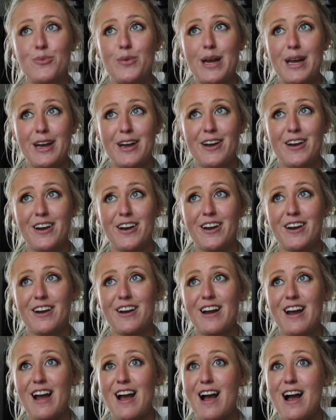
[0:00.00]

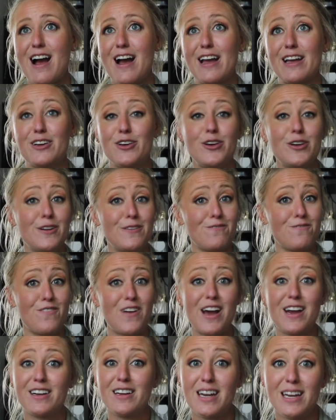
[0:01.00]
where I couldn't
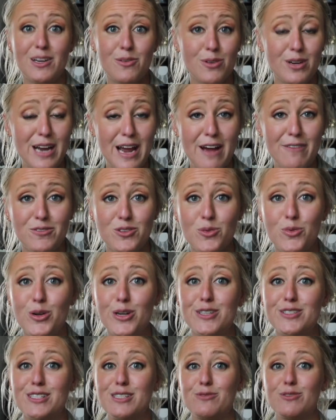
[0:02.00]
find anyone
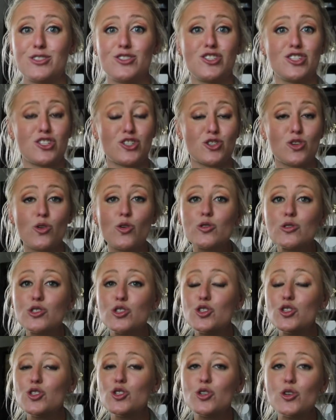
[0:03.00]
afterwards. It was just
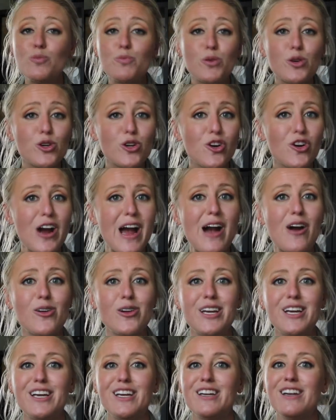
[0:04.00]
super
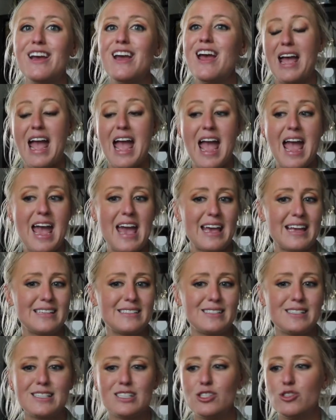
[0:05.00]
crowded,
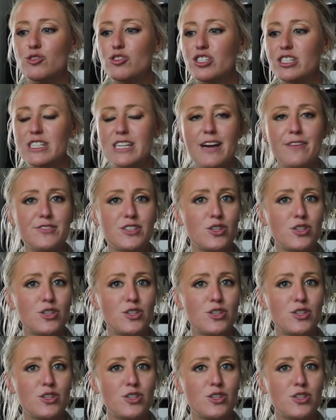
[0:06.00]
and you just have to